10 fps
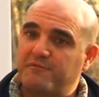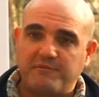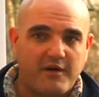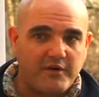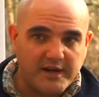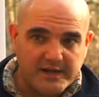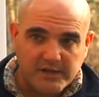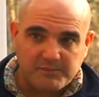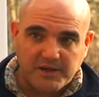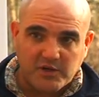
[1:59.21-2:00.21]
very little
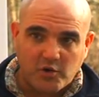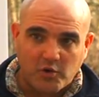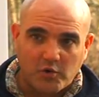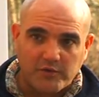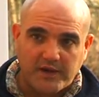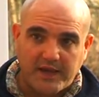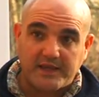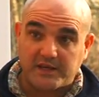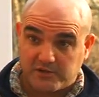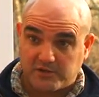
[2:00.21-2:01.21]
had been caught. The
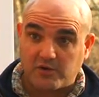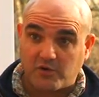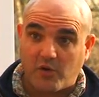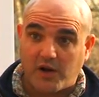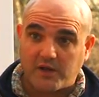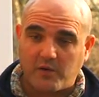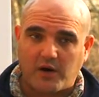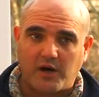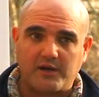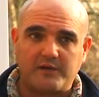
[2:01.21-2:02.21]
lake had gone quite
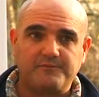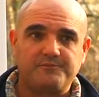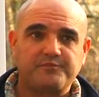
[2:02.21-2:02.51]
quiet.